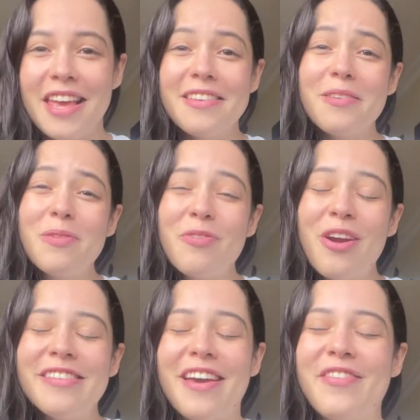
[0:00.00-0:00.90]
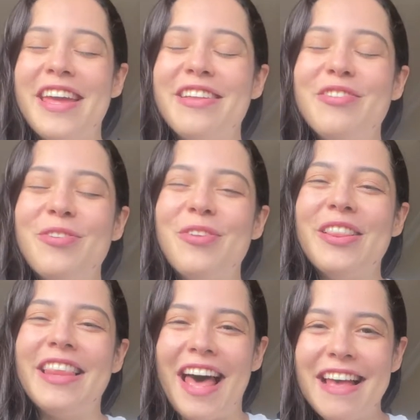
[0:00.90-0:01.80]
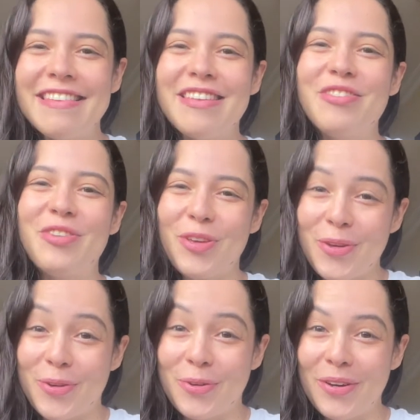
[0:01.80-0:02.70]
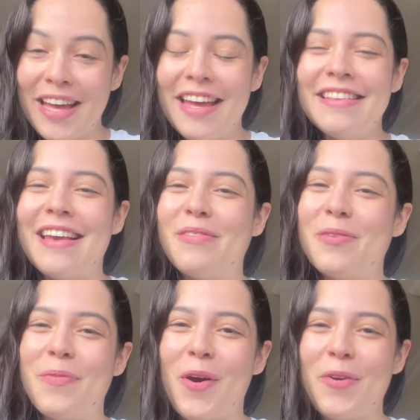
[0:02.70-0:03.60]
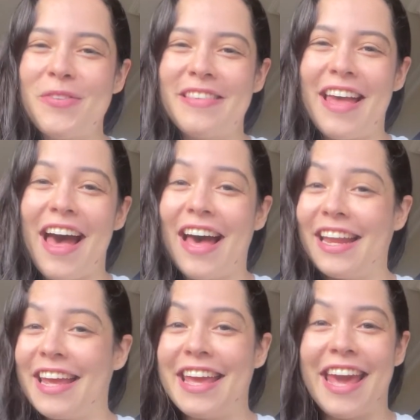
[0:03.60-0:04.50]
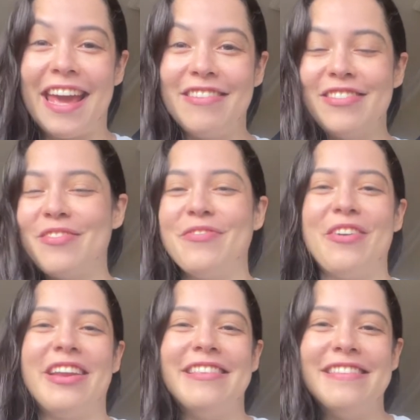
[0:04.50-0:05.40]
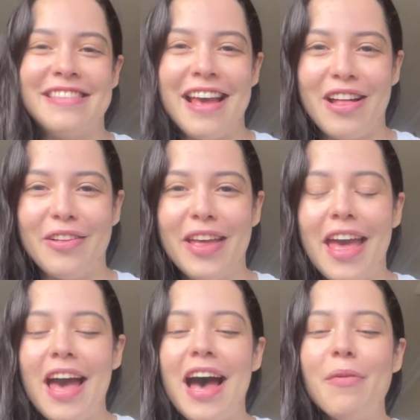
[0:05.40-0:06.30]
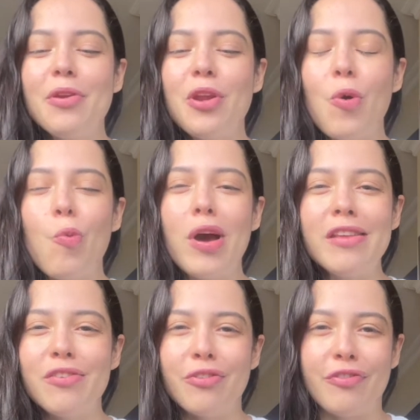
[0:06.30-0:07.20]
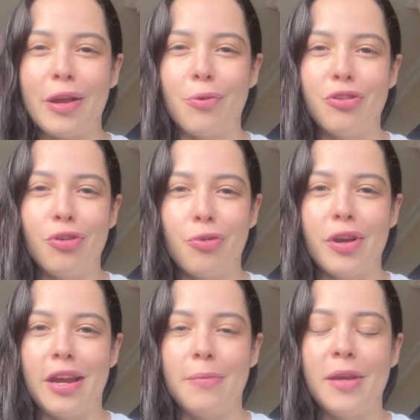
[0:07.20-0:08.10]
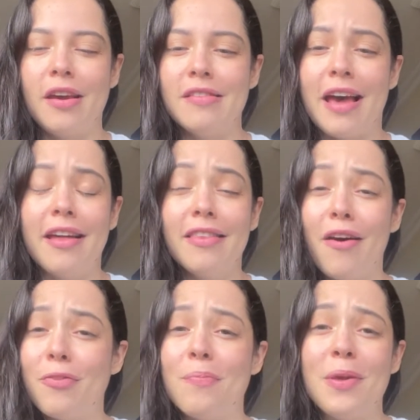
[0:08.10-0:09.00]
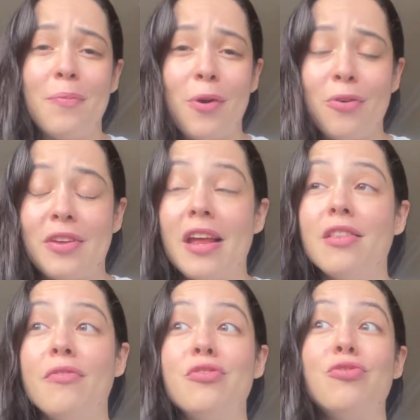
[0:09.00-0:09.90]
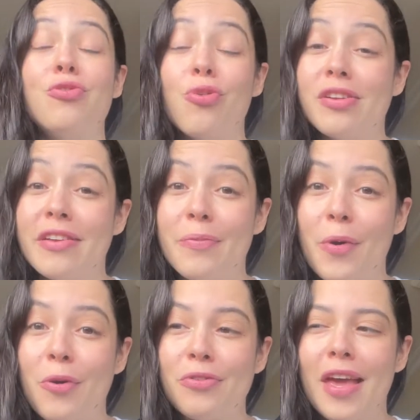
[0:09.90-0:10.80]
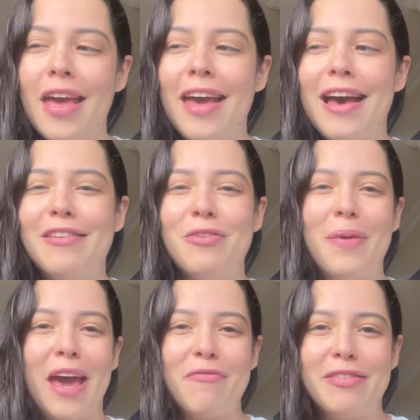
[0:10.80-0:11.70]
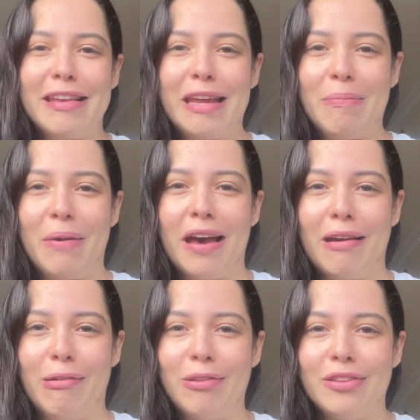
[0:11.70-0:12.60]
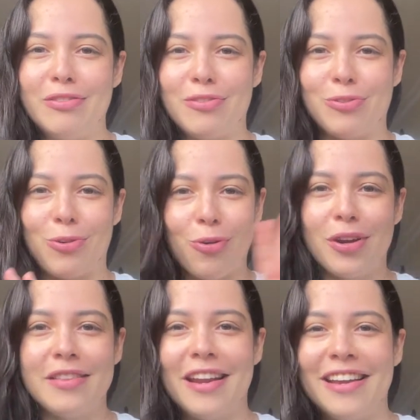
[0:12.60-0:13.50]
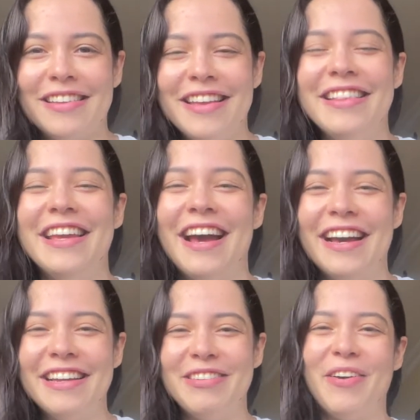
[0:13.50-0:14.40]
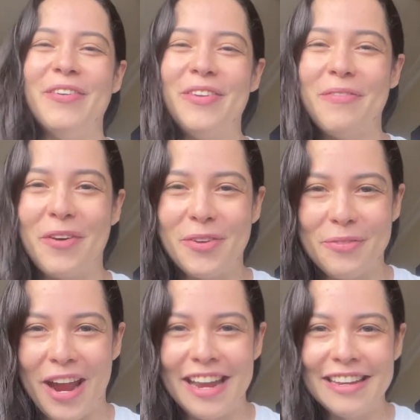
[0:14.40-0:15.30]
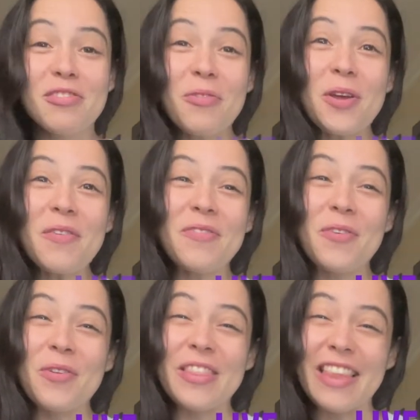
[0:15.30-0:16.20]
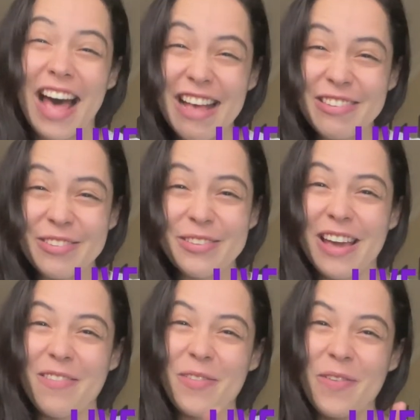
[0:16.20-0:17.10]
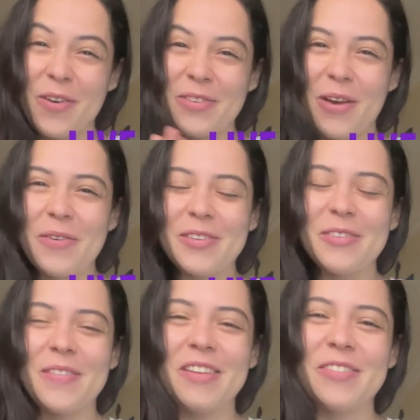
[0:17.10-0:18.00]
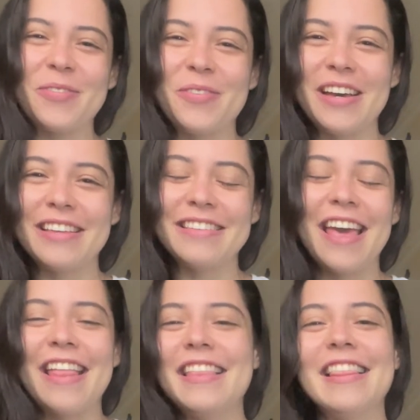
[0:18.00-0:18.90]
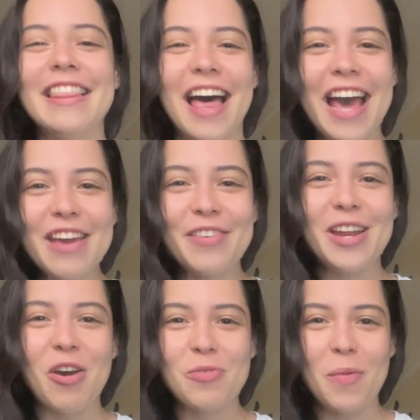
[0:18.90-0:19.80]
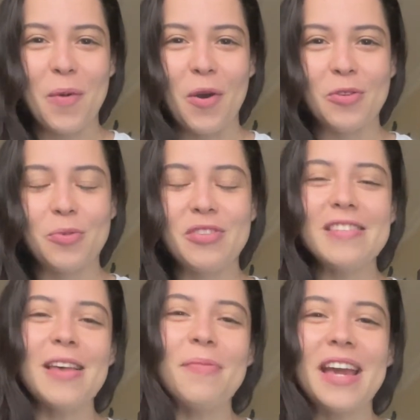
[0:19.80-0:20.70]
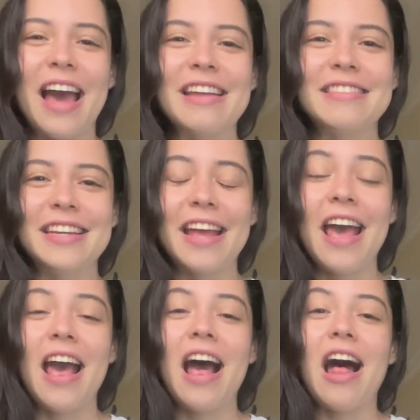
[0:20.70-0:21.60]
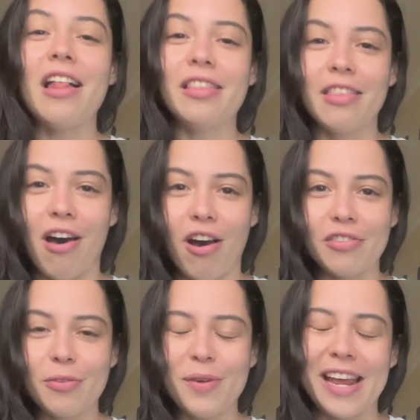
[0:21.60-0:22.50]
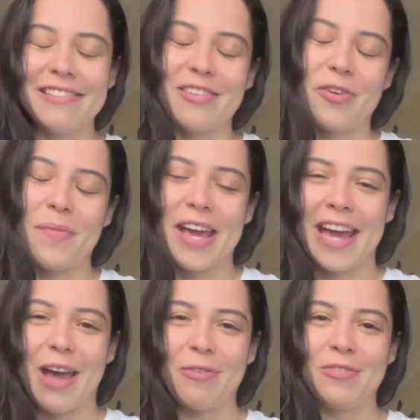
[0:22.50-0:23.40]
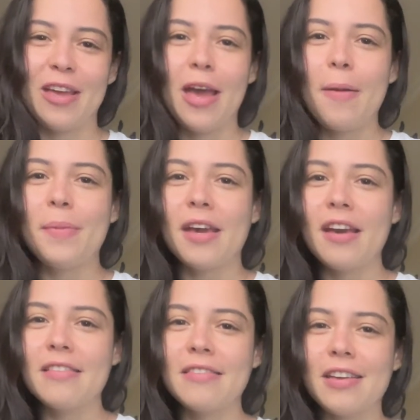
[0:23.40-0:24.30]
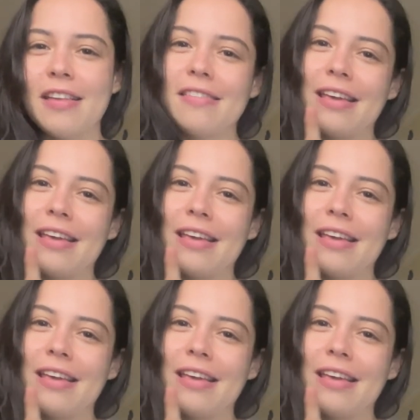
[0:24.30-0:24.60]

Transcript: So before I dive into the last 2 types of posts that engage, convert, and sell, I want to know, what is your favorite to create? Because I love the meme posts and I love the storytelling posts, as you may have seen by all the story that I told about the brand. one of the last 2 types of posts I wanted to mention was the live announcement post, which is something I did a lot when I started my account, because as you can see